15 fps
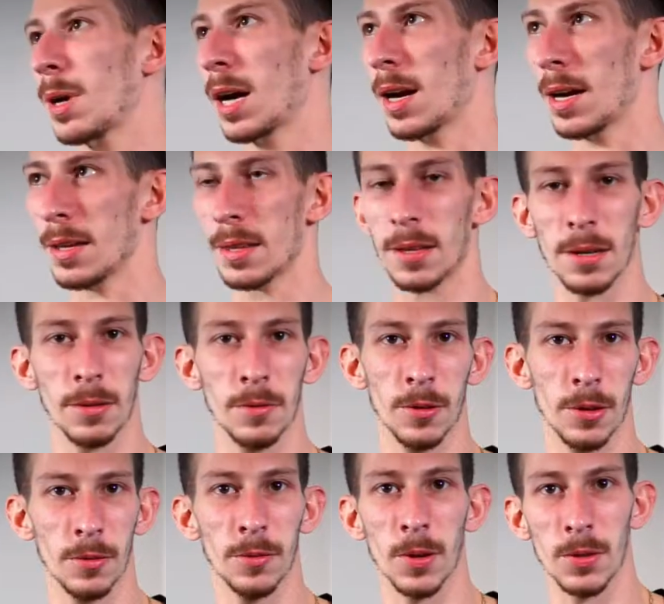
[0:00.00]
on anything
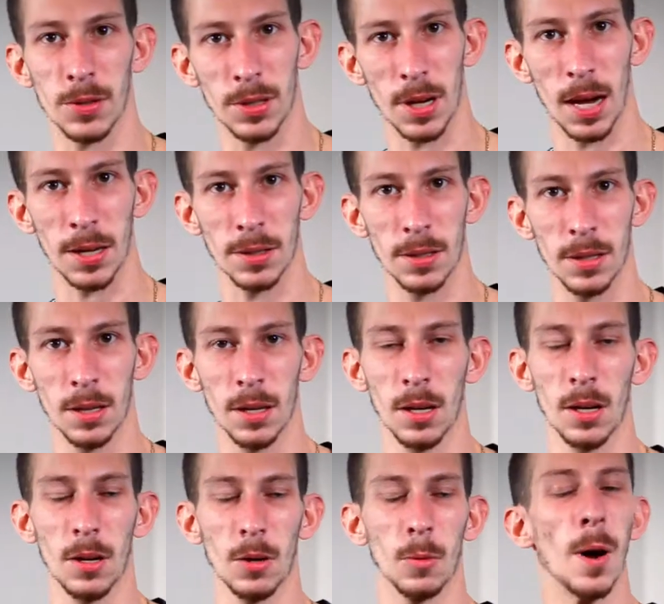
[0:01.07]
for the first test,
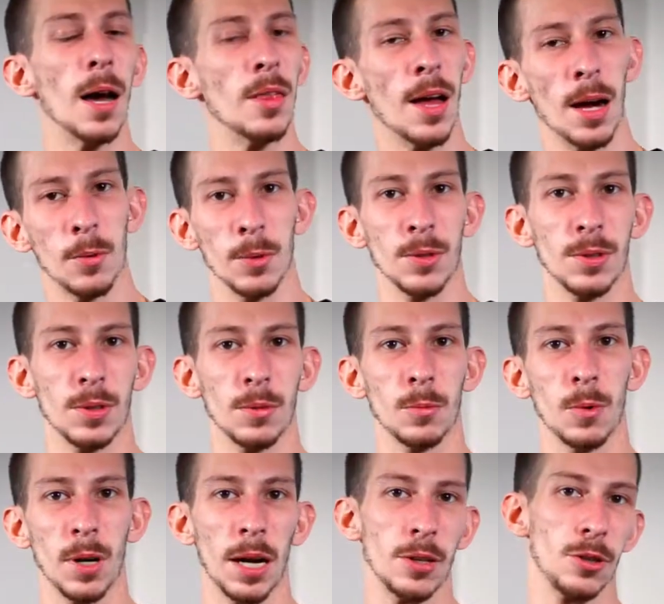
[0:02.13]
why that was
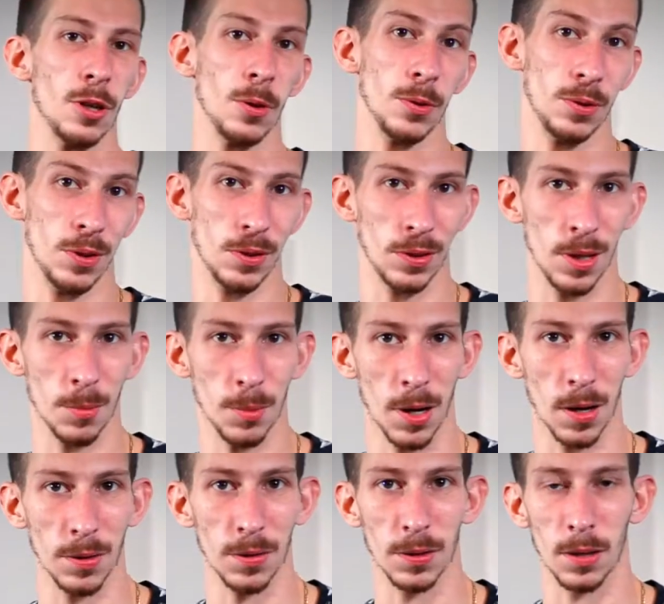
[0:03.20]
what I chose to skip
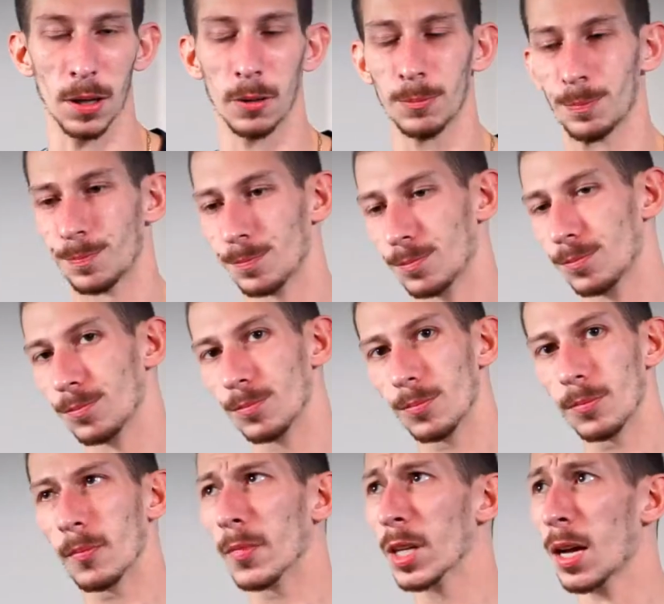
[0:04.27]
on. So
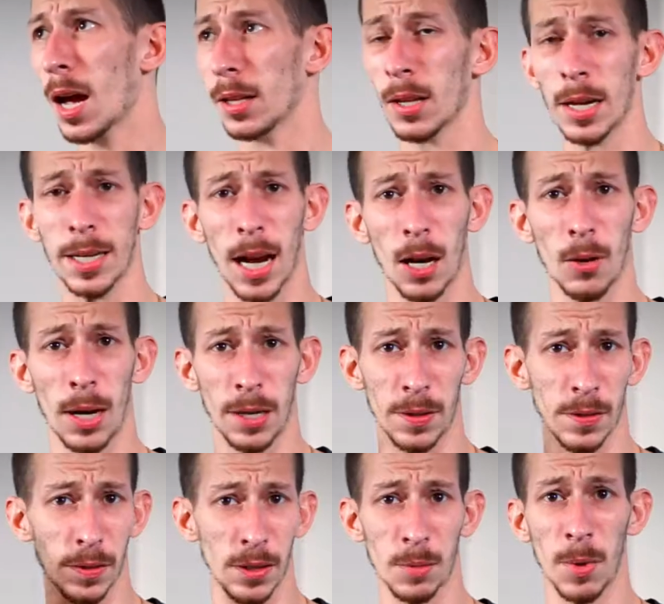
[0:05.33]
I like how I
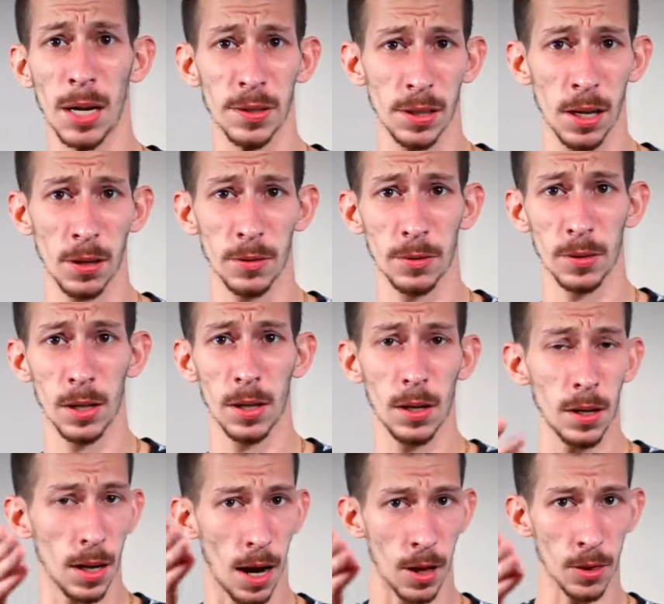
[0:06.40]
can see myself
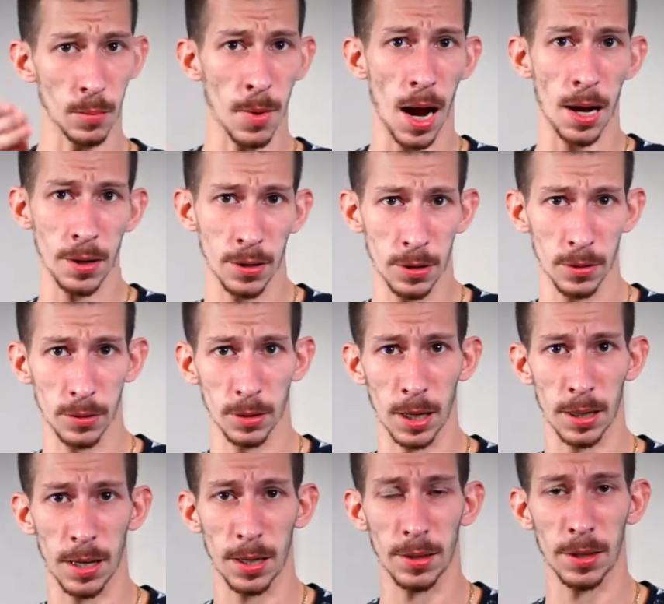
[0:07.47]
on the monitor.
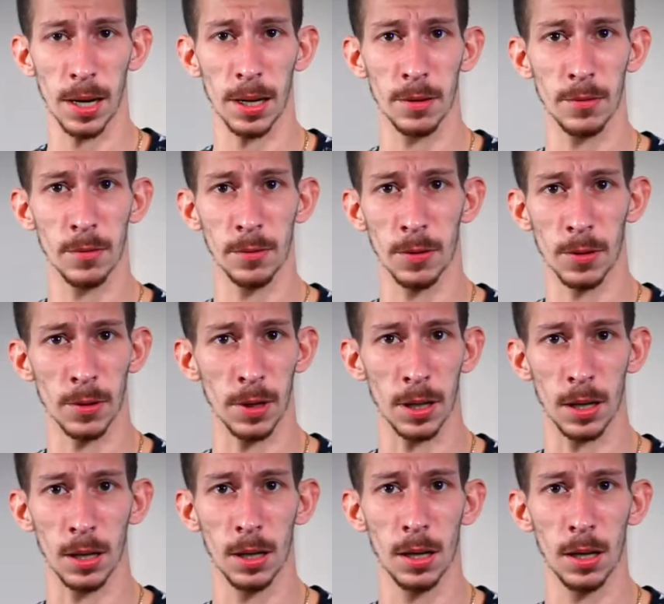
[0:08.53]
Like I said, for
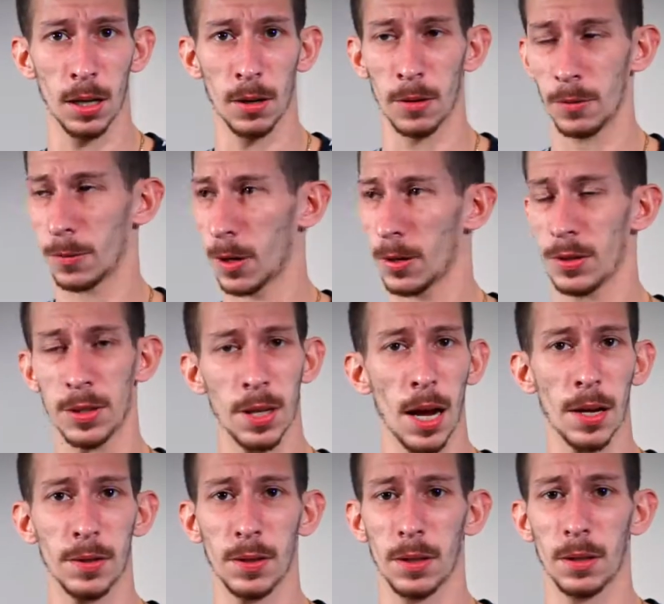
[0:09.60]
the first
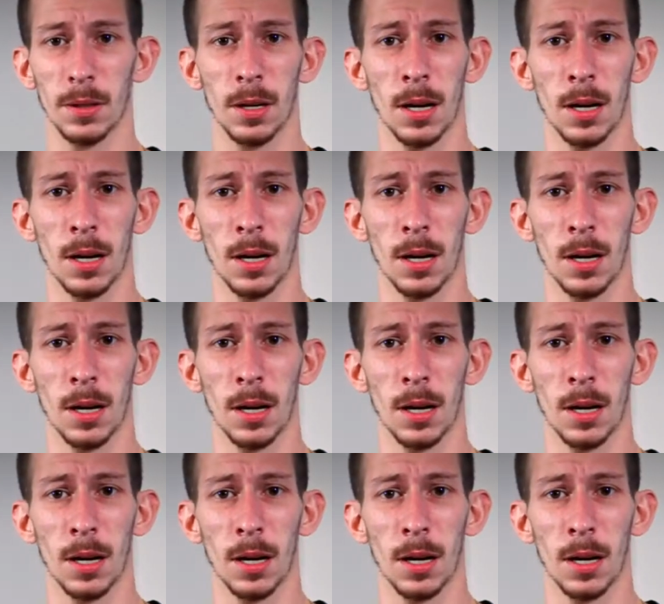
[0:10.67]
test,